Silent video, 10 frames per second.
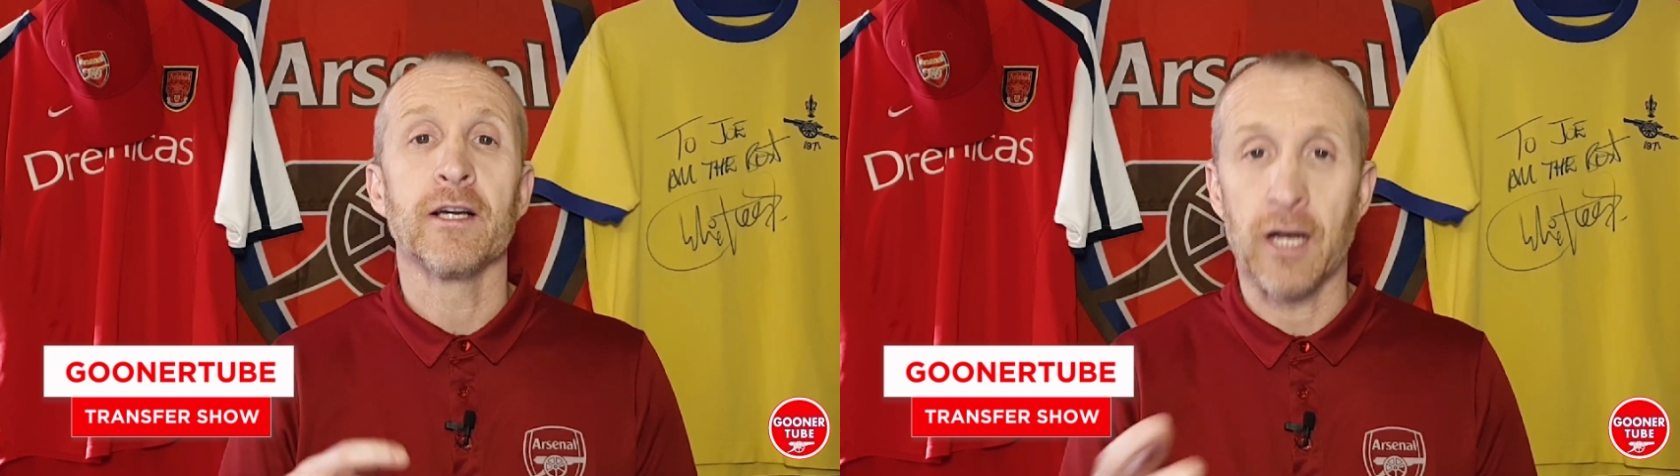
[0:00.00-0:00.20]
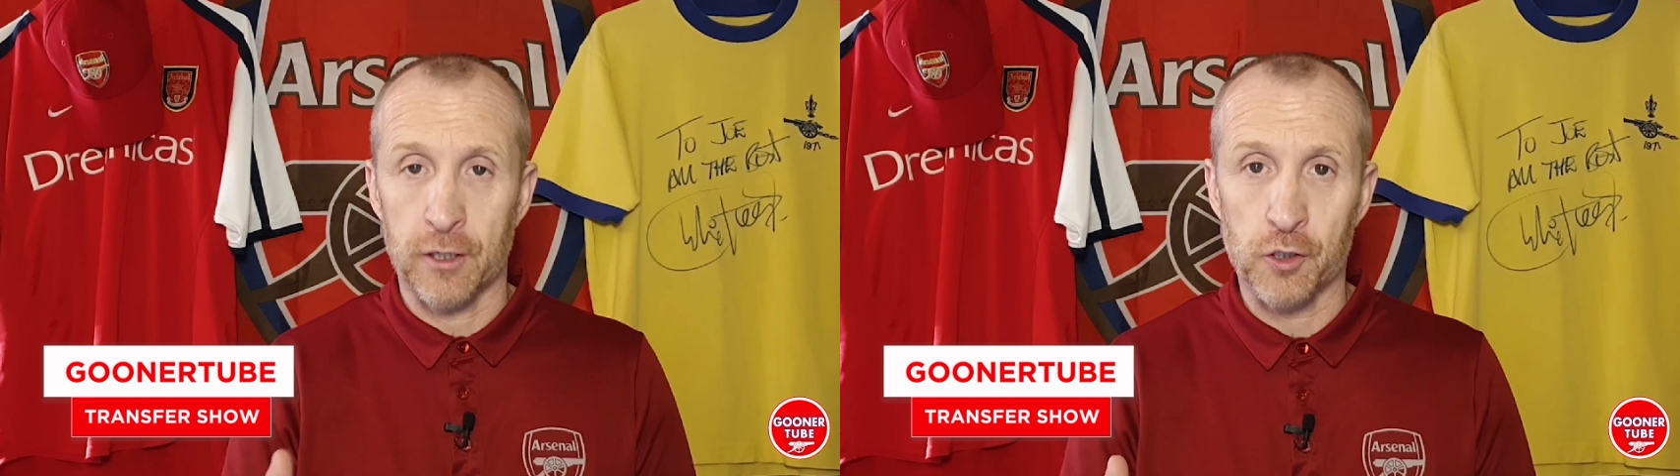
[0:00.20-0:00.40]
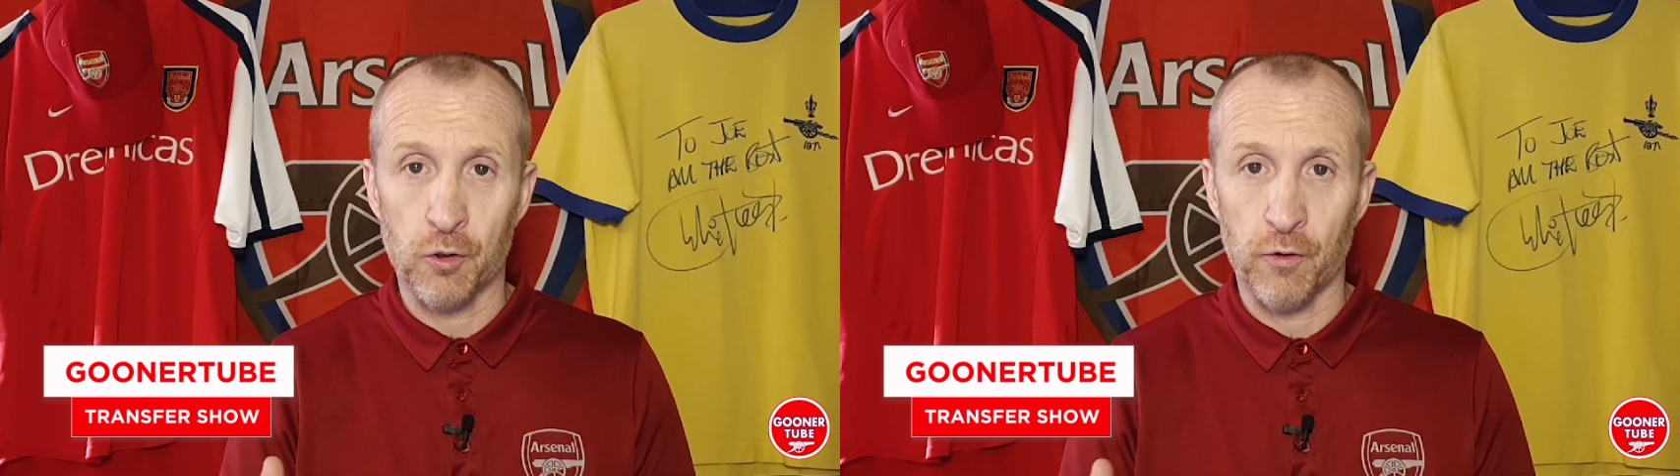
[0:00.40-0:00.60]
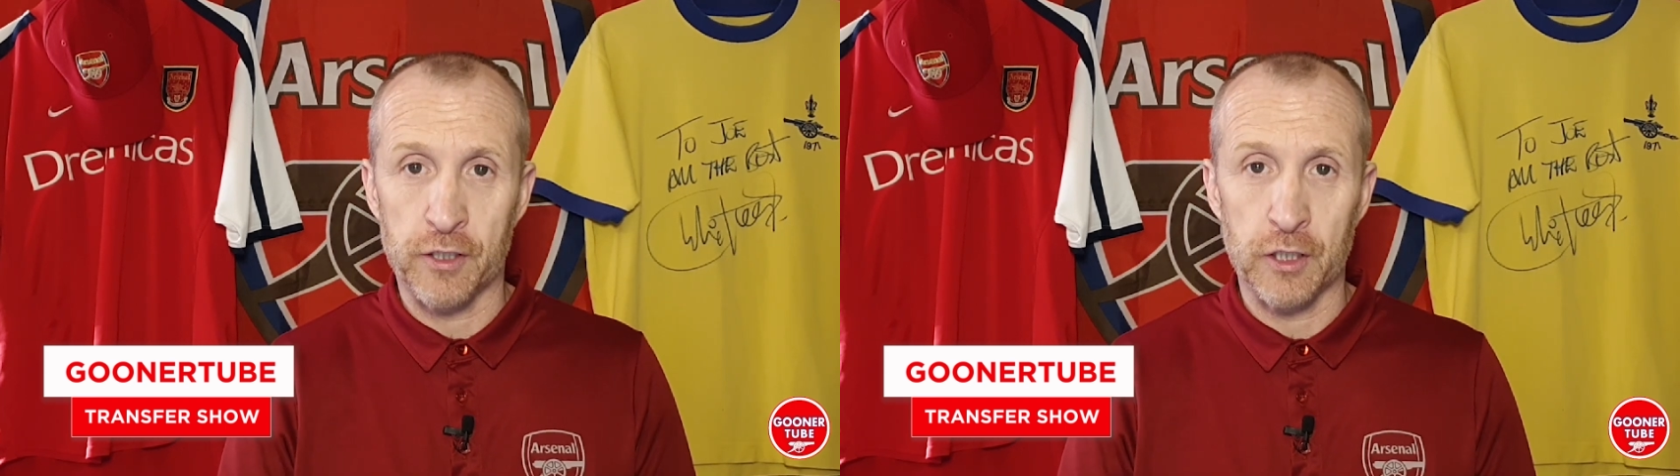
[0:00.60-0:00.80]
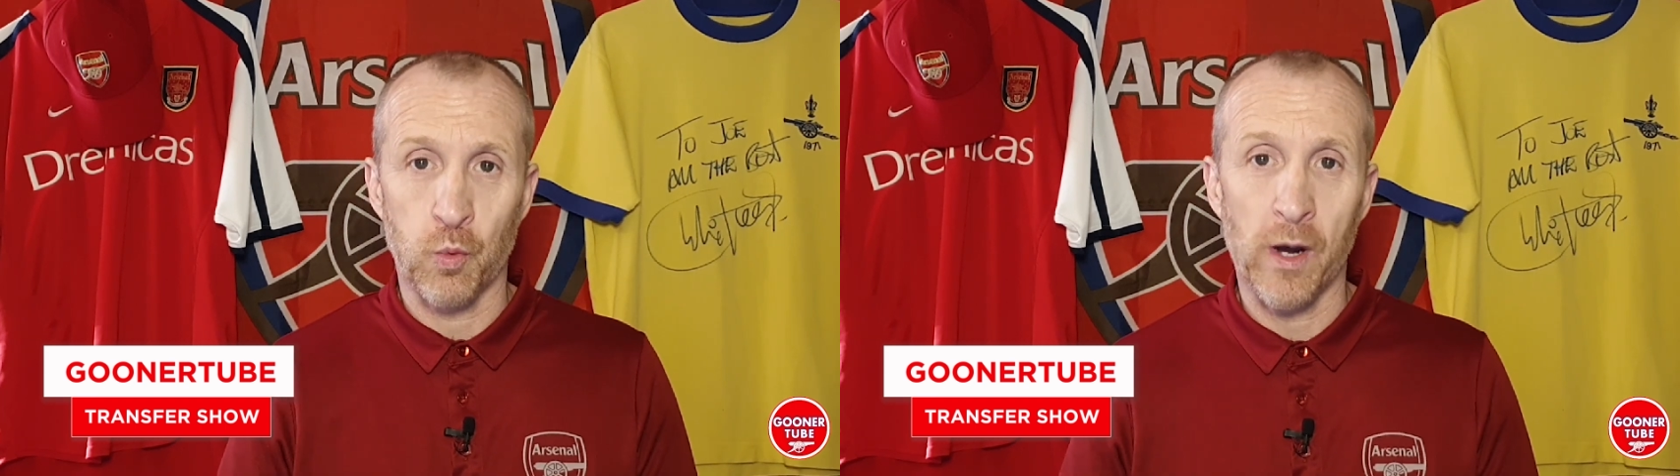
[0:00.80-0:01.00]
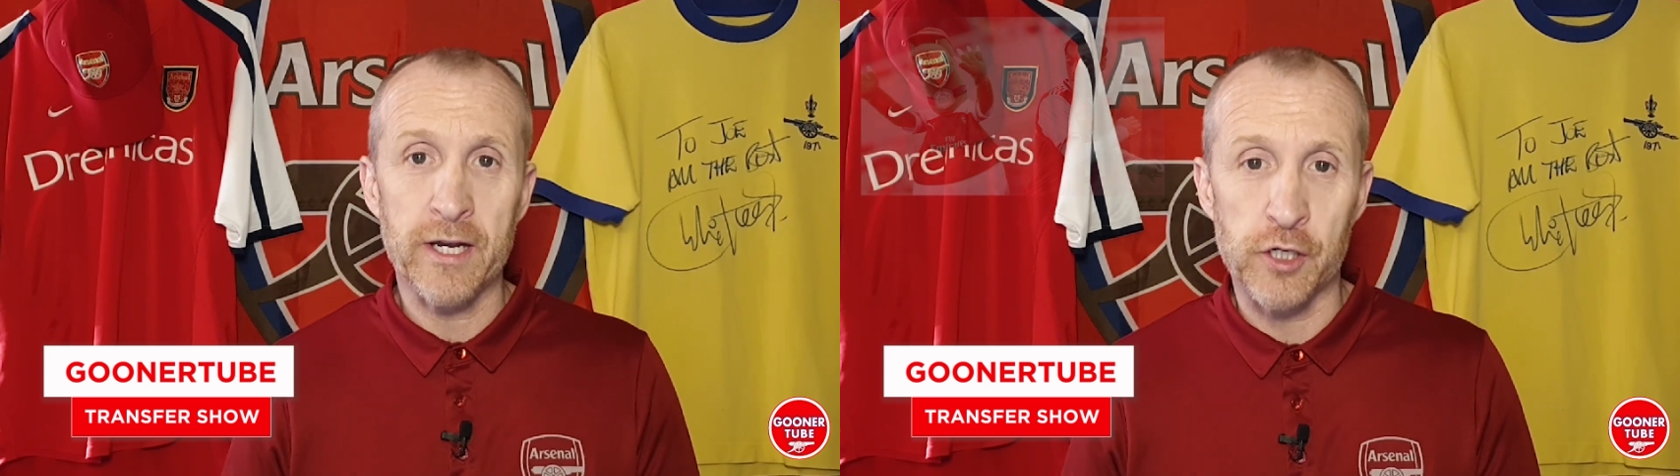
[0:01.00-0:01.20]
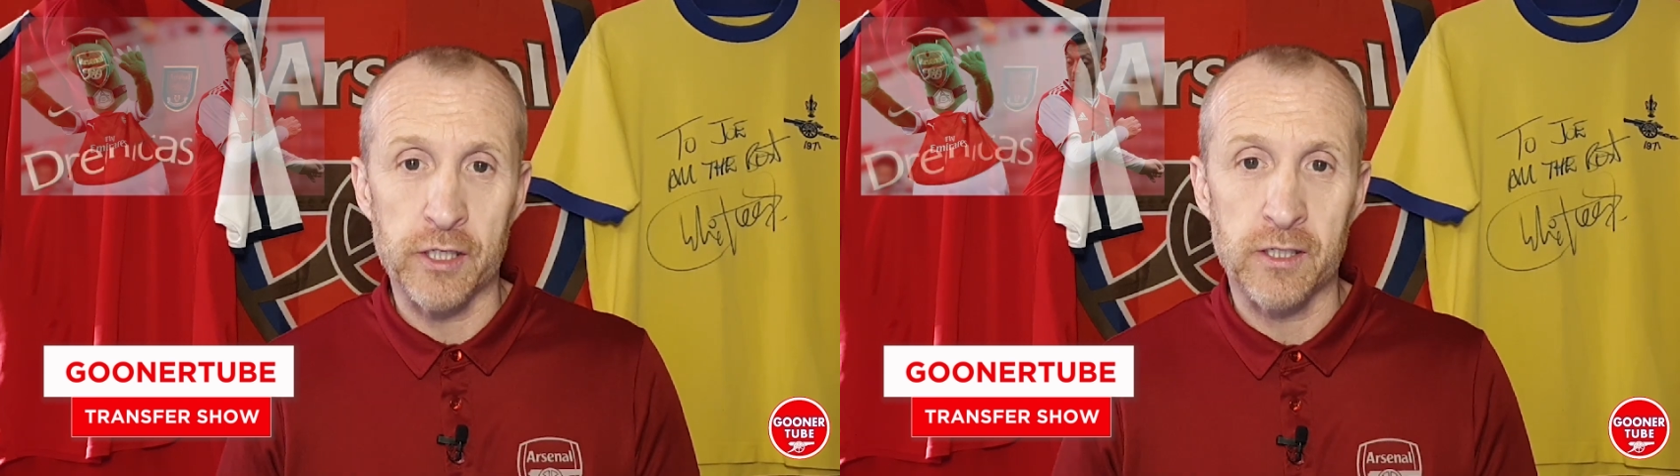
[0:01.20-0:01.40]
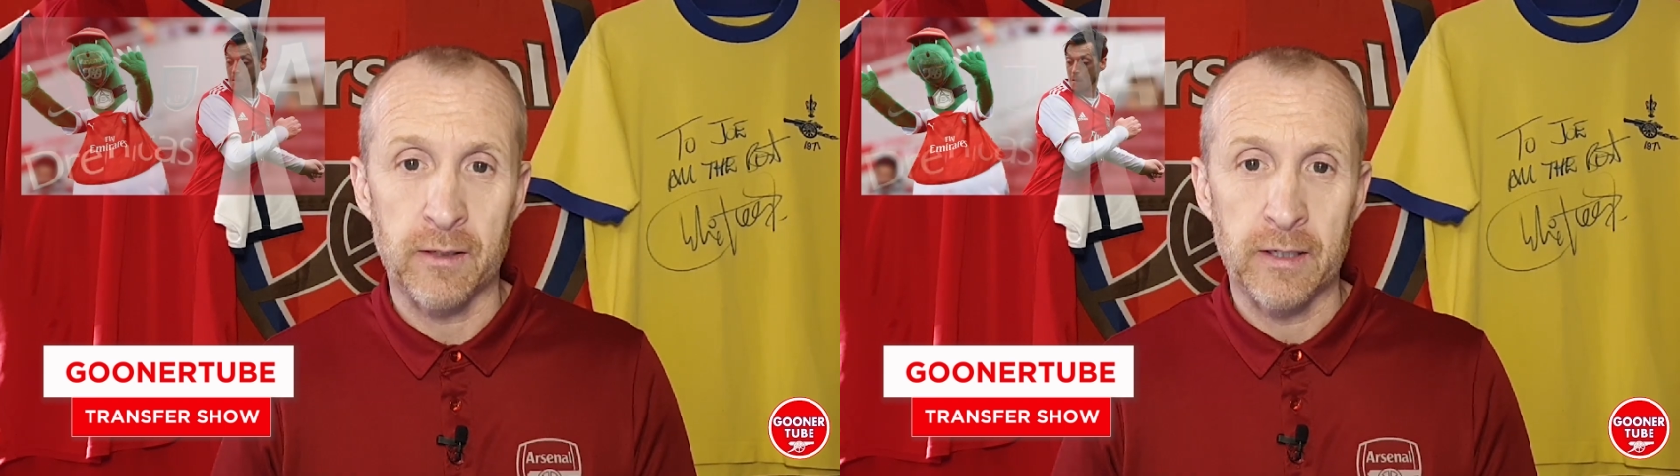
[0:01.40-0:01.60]
Gunnersaurus's
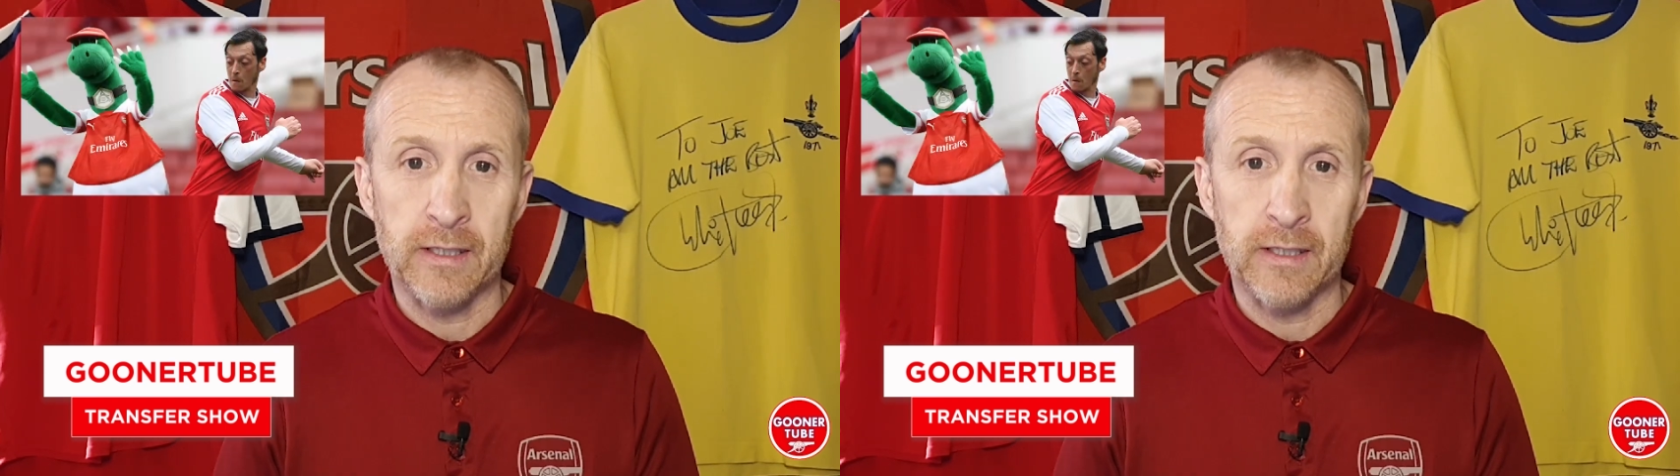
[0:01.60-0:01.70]
wages,